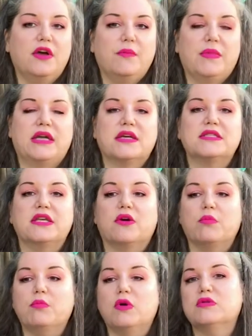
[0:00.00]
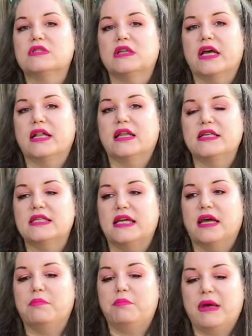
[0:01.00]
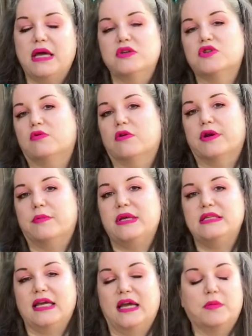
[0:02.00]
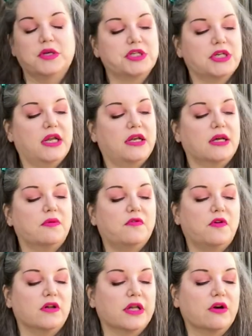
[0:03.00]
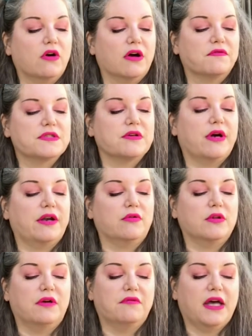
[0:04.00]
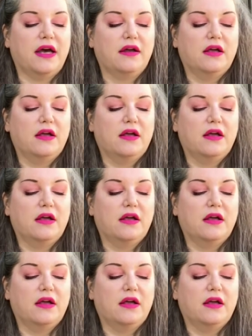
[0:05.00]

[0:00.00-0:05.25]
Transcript: because they're most likely to get bent or to be damaged and end up falling off, so I don't love that.